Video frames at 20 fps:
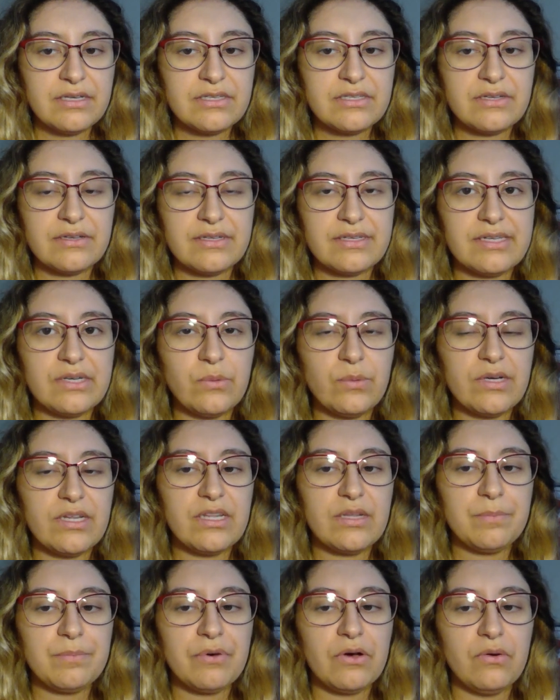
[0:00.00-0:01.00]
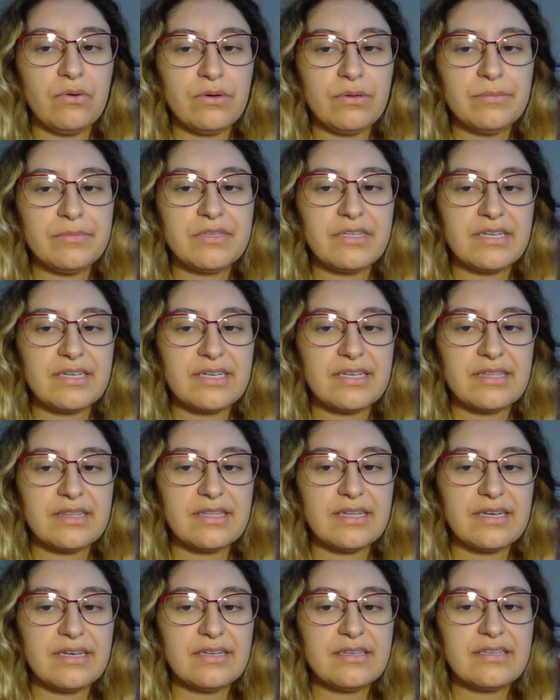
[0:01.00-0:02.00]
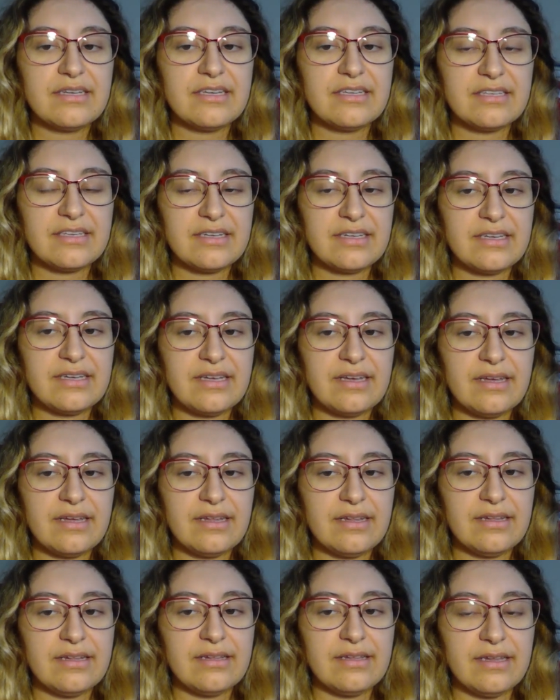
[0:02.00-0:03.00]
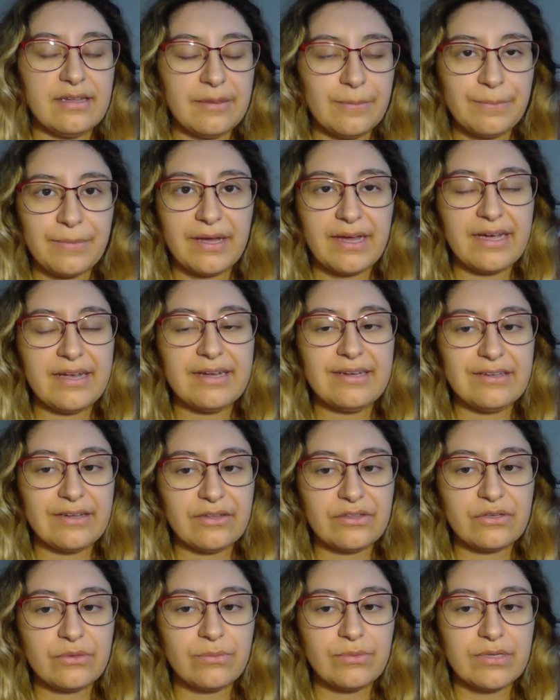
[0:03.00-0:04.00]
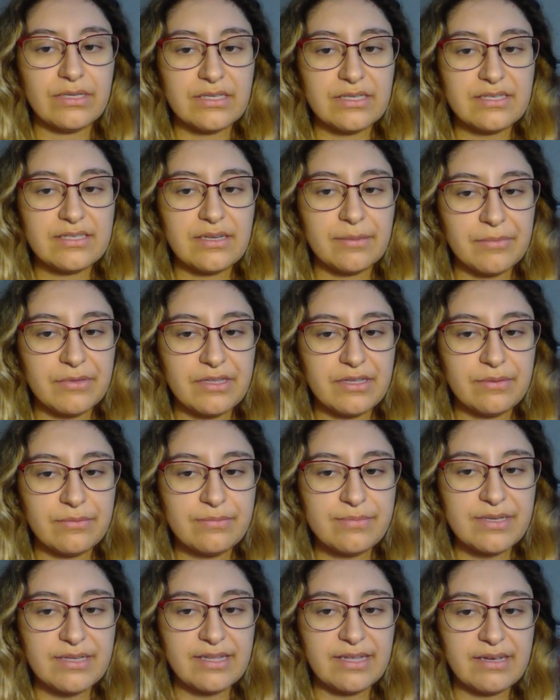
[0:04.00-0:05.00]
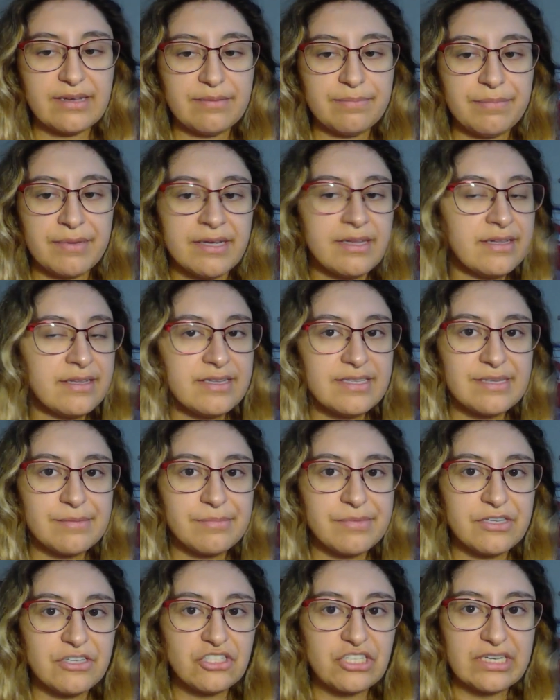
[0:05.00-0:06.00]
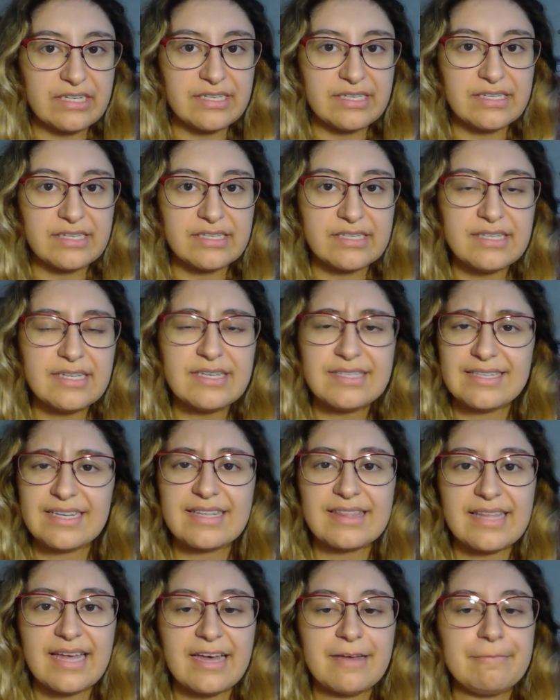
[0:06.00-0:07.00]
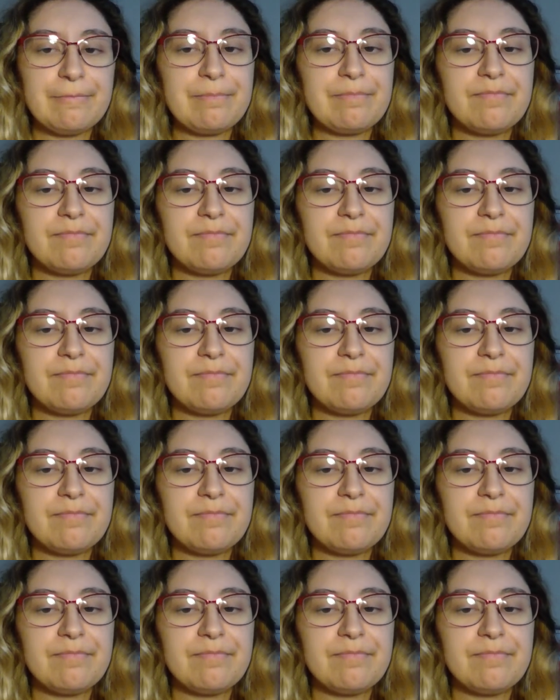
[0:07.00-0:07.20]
So like one of the poems like in the Tuscan Lullaby and other ones, some of them would be like by Elizabeth Jennings, things like that.